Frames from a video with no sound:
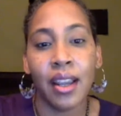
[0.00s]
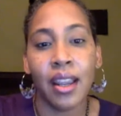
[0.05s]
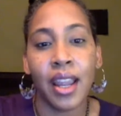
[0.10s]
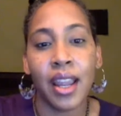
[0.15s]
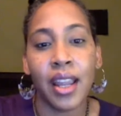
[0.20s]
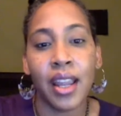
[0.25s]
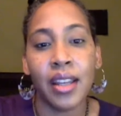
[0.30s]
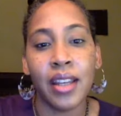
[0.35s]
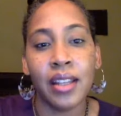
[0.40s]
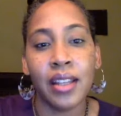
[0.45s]

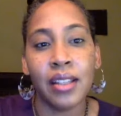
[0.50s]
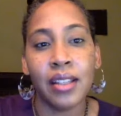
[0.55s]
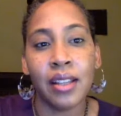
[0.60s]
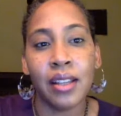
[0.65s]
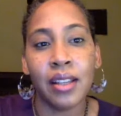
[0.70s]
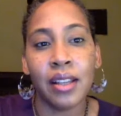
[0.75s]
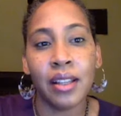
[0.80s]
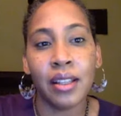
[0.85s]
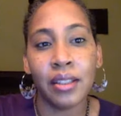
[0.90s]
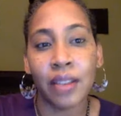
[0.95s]
And
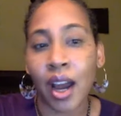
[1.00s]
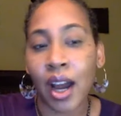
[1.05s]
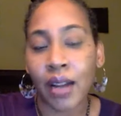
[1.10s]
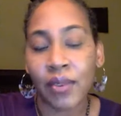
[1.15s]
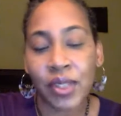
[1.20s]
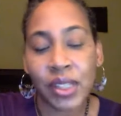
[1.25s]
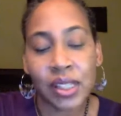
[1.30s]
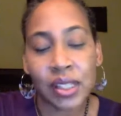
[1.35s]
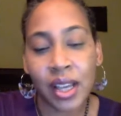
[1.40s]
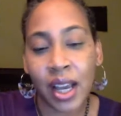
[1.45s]

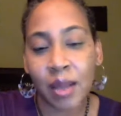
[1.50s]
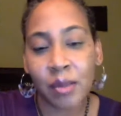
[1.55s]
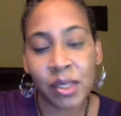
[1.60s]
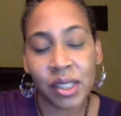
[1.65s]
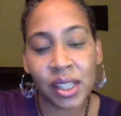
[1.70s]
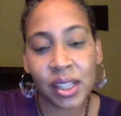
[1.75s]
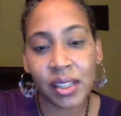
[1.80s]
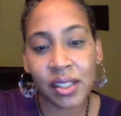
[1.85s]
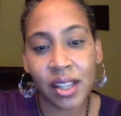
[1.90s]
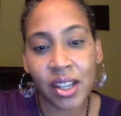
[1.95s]
oftentimes
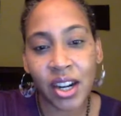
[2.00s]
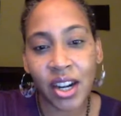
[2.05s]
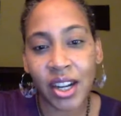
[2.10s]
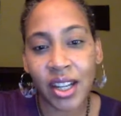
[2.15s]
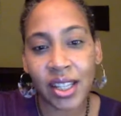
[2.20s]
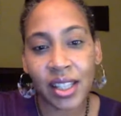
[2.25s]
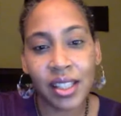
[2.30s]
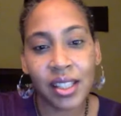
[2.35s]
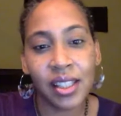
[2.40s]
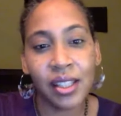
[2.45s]
things that are
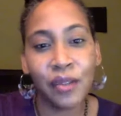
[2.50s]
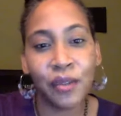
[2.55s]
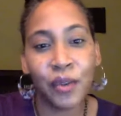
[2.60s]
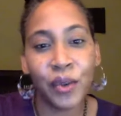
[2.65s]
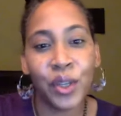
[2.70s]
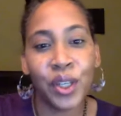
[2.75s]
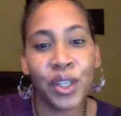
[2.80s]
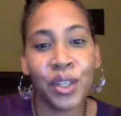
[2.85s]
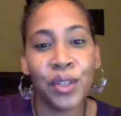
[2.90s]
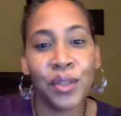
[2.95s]
easy
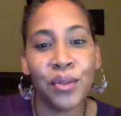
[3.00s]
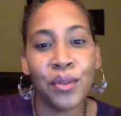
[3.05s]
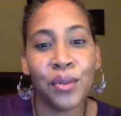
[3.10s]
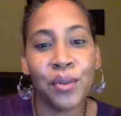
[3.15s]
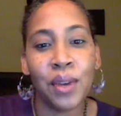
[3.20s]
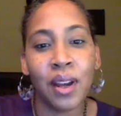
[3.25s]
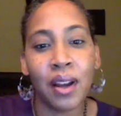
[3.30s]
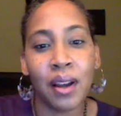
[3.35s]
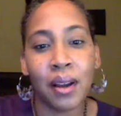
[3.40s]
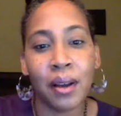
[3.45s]
for
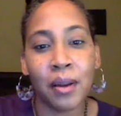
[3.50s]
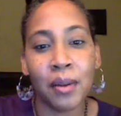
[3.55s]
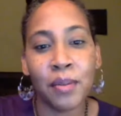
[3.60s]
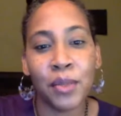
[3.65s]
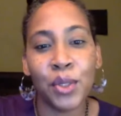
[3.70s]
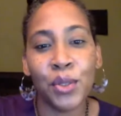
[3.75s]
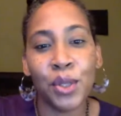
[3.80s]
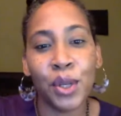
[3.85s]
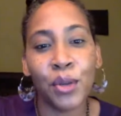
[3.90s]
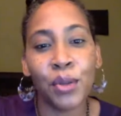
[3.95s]
you,
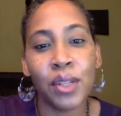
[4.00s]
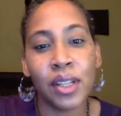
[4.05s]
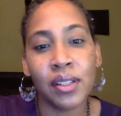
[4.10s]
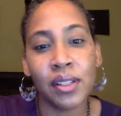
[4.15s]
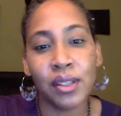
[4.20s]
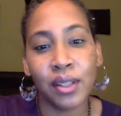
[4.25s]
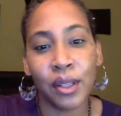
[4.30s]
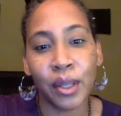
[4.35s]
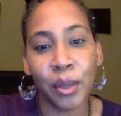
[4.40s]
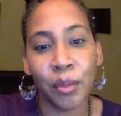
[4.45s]
you don't
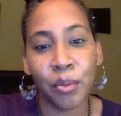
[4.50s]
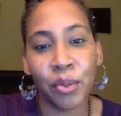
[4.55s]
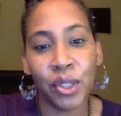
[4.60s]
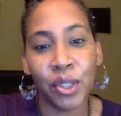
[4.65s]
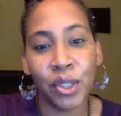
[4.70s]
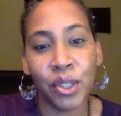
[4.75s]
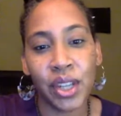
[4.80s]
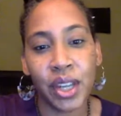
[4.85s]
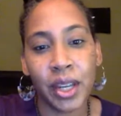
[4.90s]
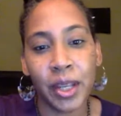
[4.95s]
necessarily
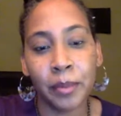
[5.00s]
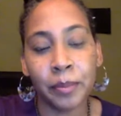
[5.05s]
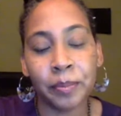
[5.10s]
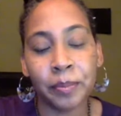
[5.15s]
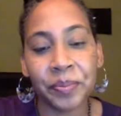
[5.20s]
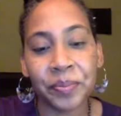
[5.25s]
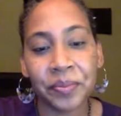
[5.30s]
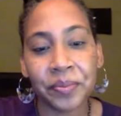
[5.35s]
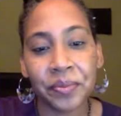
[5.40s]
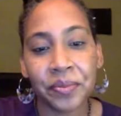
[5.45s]
appreciate.
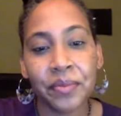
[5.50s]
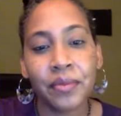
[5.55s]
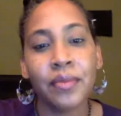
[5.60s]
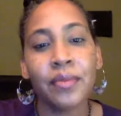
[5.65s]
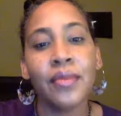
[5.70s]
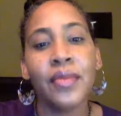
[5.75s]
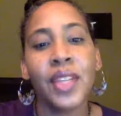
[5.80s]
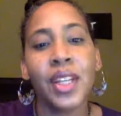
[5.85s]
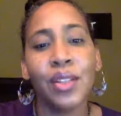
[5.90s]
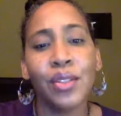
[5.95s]

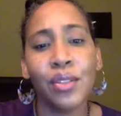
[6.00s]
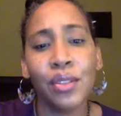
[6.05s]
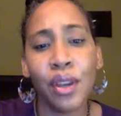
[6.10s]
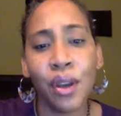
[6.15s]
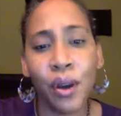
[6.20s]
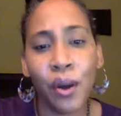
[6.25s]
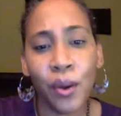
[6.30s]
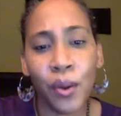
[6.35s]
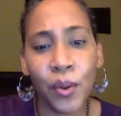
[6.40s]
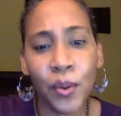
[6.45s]

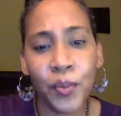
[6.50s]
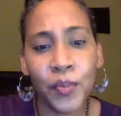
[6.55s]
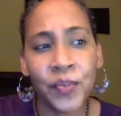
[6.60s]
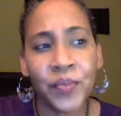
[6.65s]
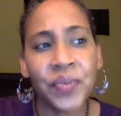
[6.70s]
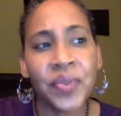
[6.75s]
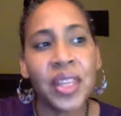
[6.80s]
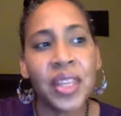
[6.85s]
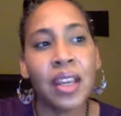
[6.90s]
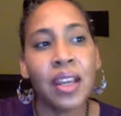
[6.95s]
So
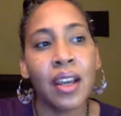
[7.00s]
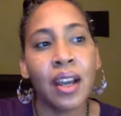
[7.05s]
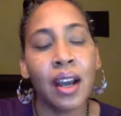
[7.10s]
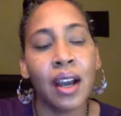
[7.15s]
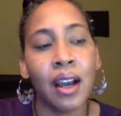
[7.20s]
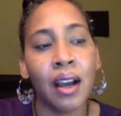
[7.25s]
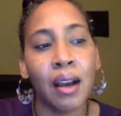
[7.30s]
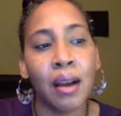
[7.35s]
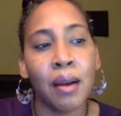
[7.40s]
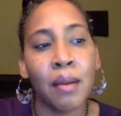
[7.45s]

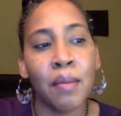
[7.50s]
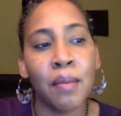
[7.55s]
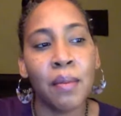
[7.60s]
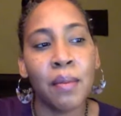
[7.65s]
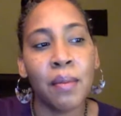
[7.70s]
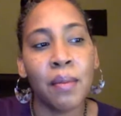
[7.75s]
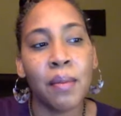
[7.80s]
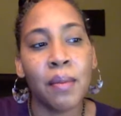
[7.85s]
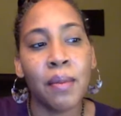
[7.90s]
I